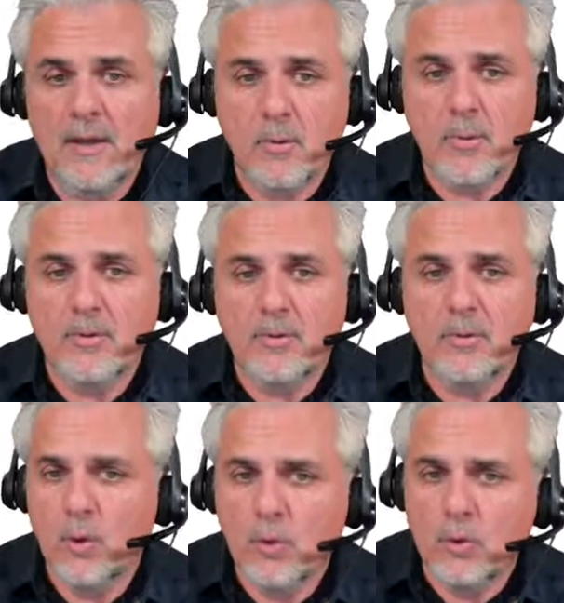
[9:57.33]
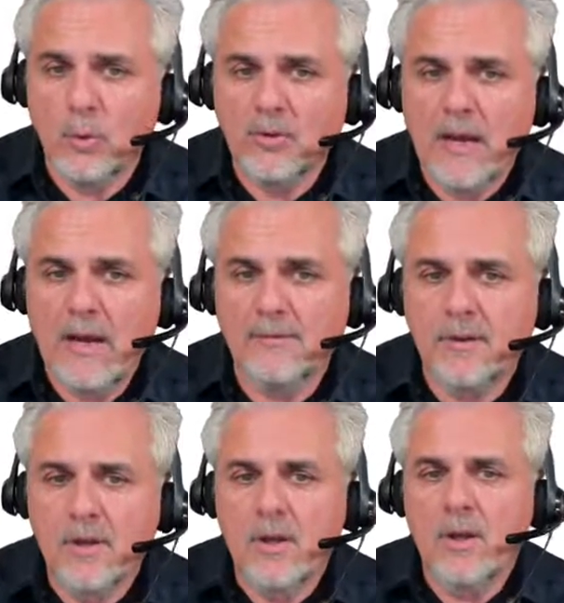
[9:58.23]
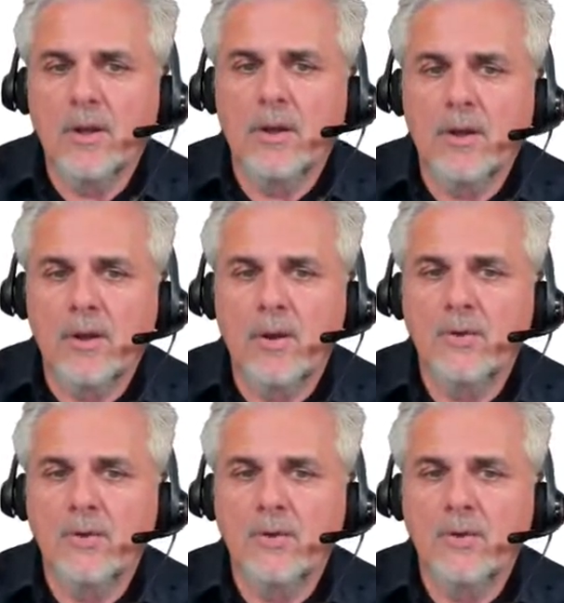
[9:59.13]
a result, you don't have a